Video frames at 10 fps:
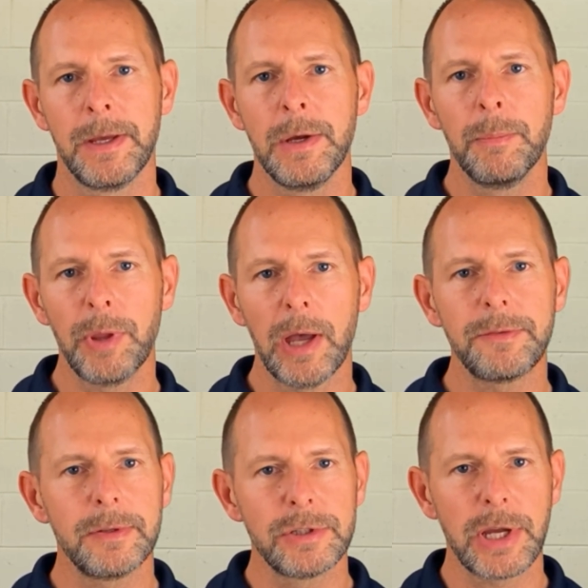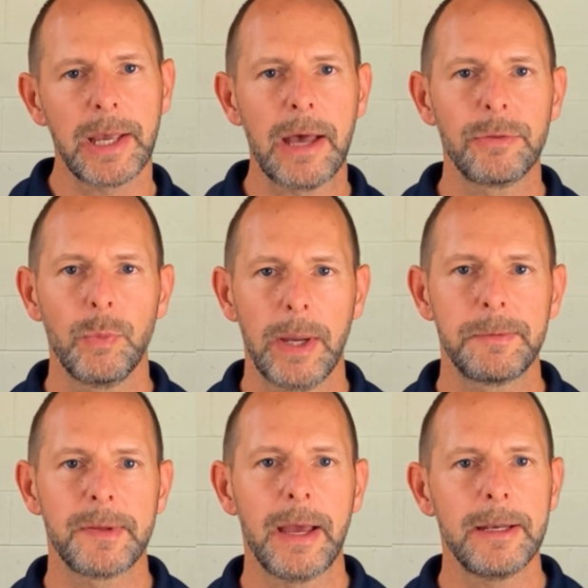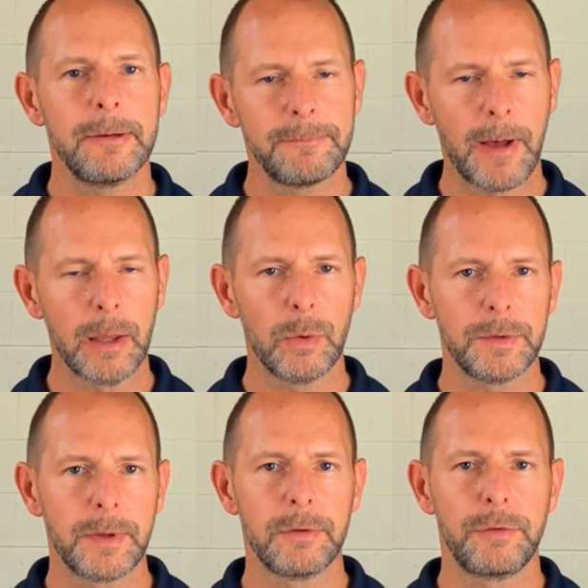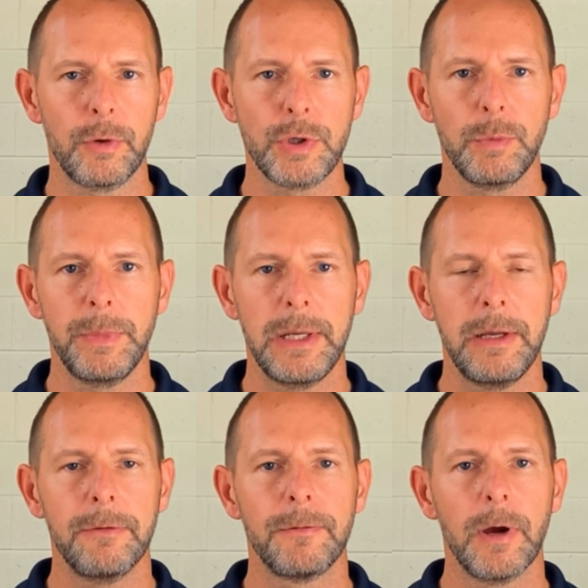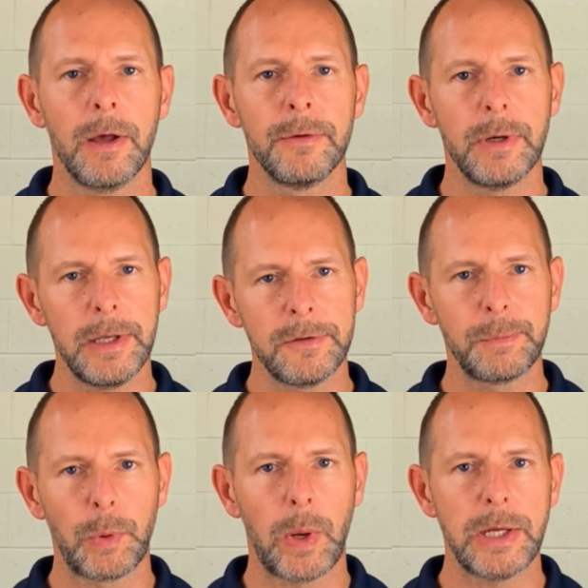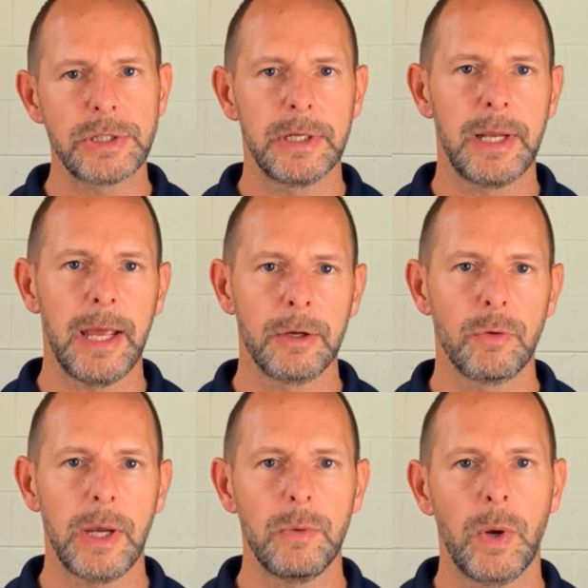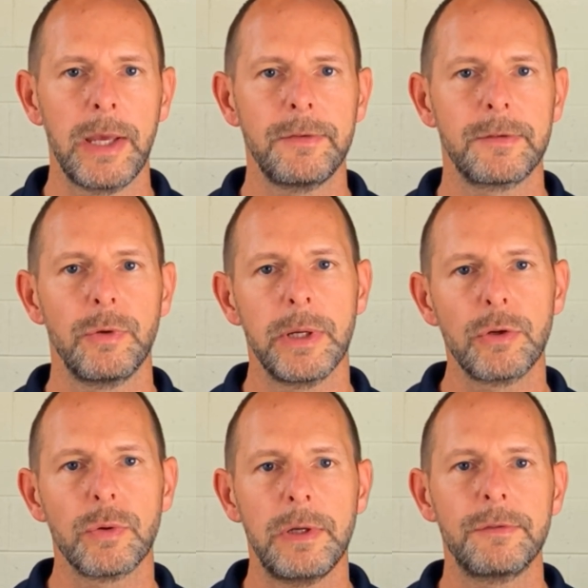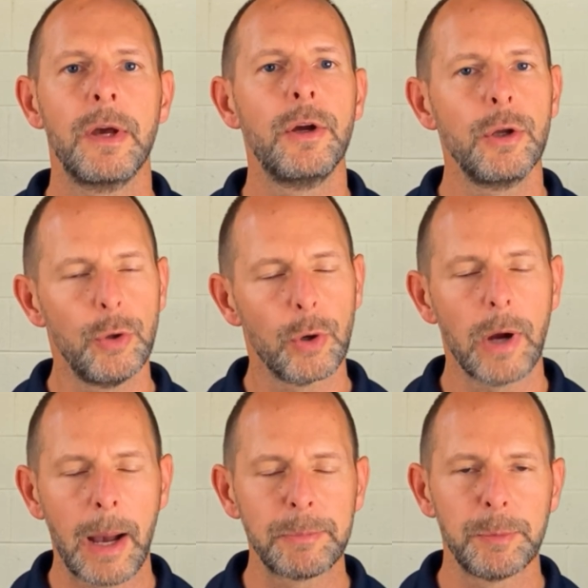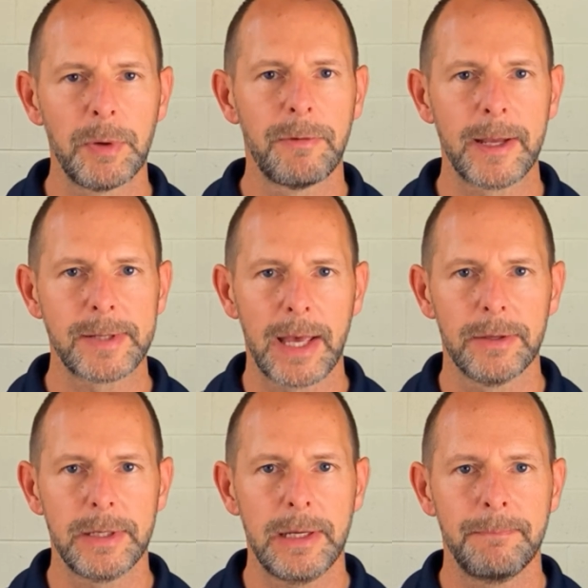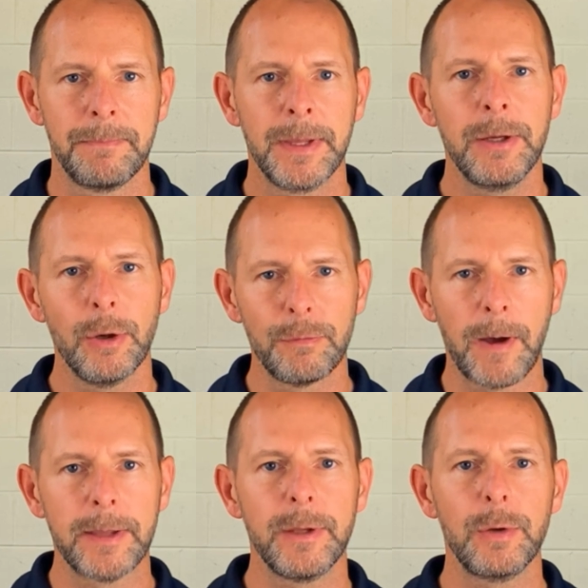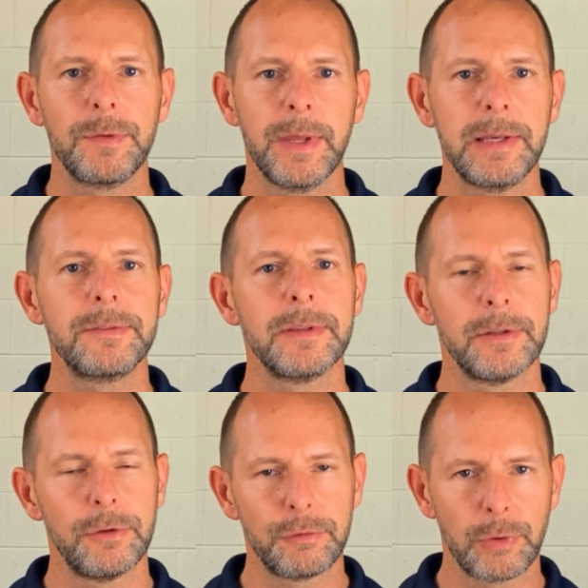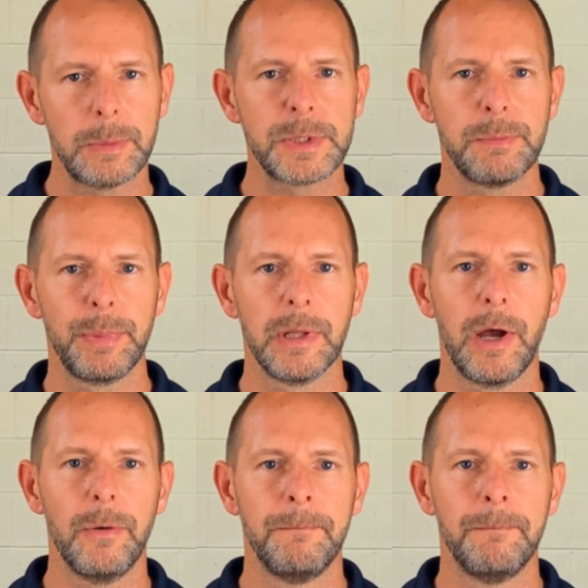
Plus, check out the website and follow us on social media for other inspiration and great ways to increase your optimal vitality. You'll find those links in the description below.